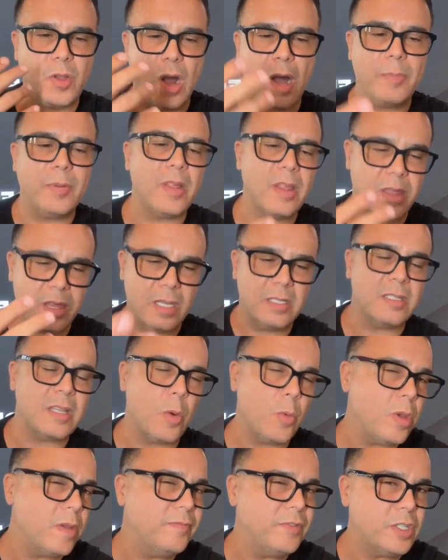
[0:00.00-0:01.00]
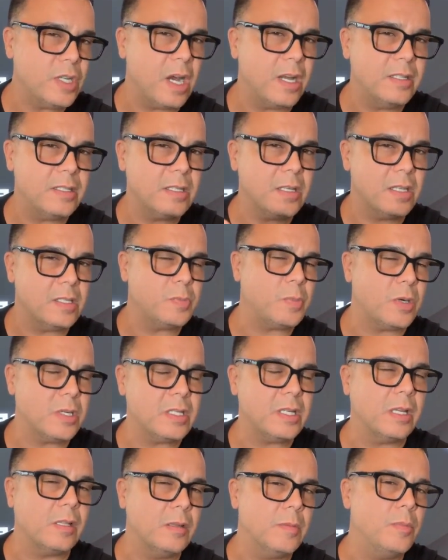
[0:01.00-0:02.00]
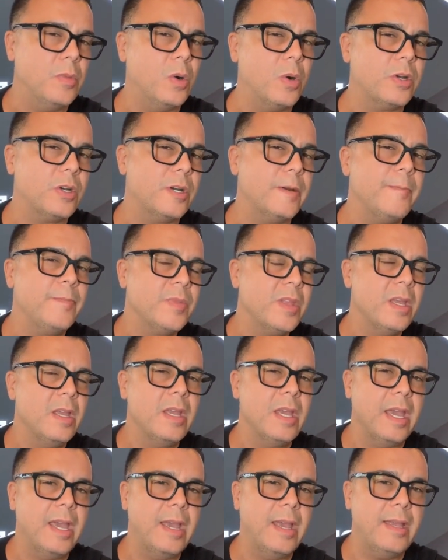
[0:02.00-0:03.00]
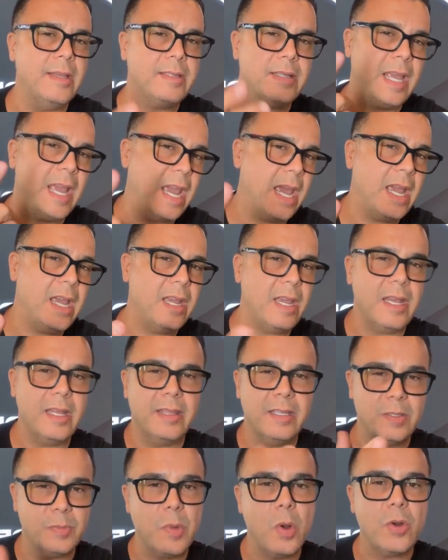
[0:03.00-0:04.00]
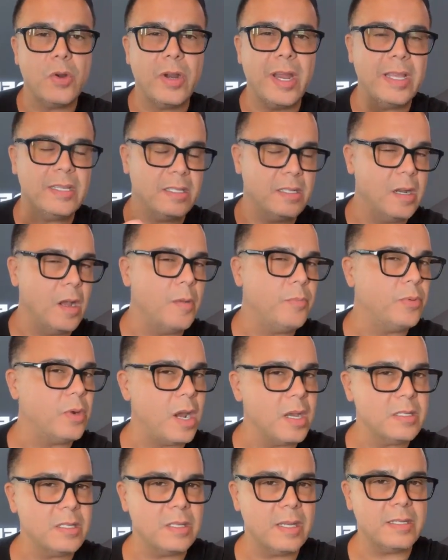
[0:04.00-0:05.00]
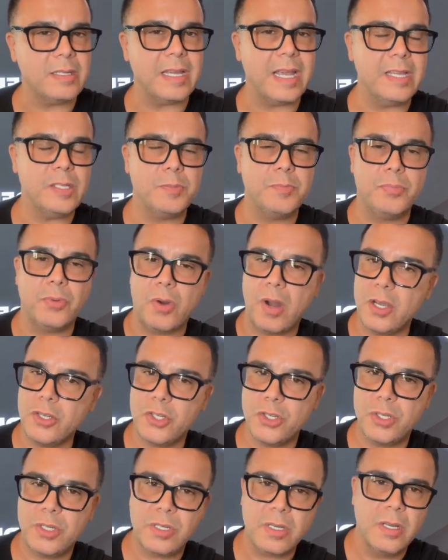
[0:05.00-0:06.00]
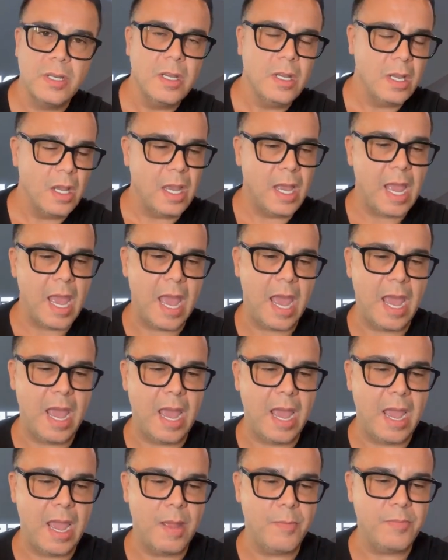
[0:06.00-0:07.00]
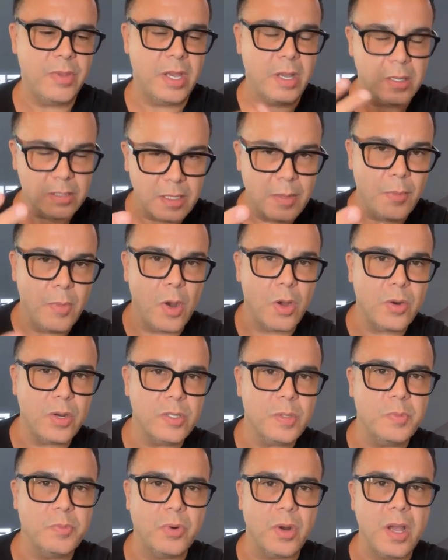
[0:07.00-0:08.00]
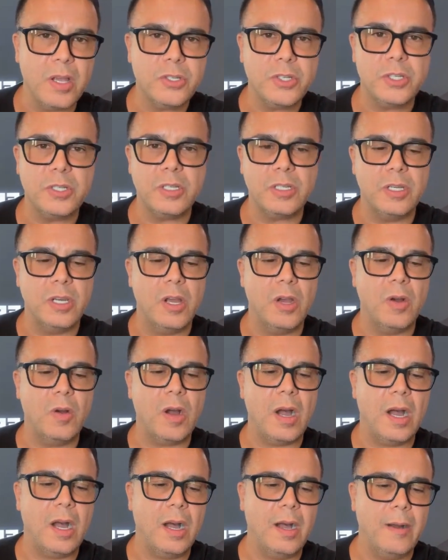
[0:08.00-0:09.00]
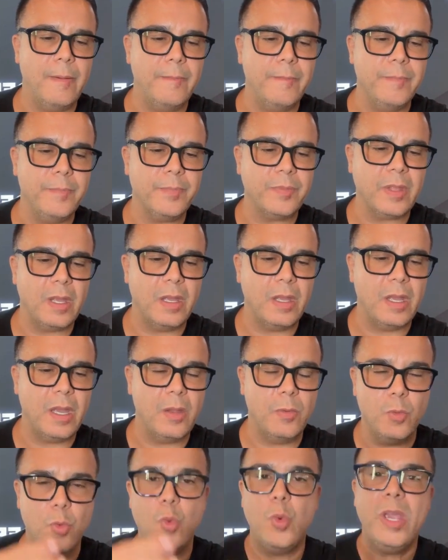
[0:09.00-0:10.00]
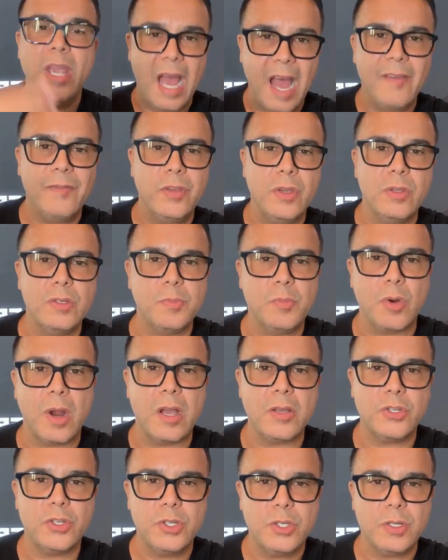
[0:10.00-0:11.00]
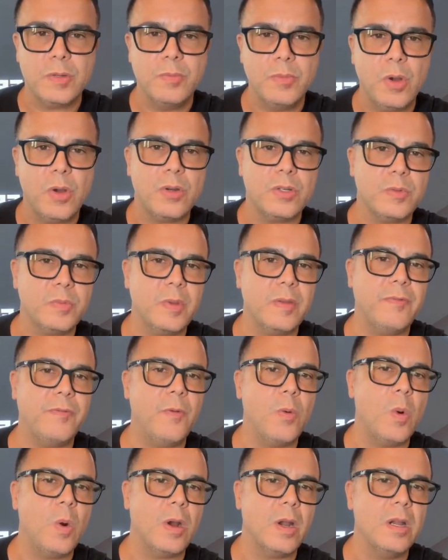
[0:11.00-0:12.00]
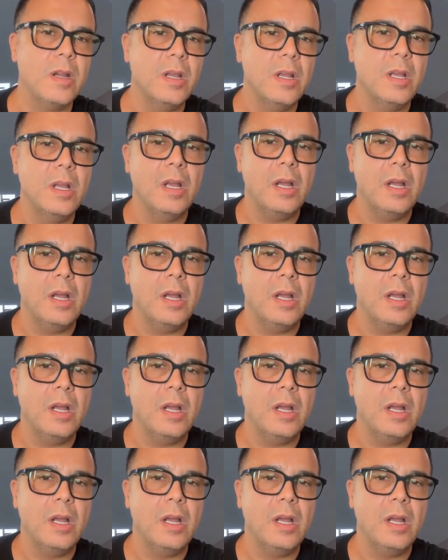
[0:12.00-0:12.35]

couple of things that we've done to this particular motor is this motor is not brushless, it's brushed. And because the motor is brushed, we have used brushed motors before,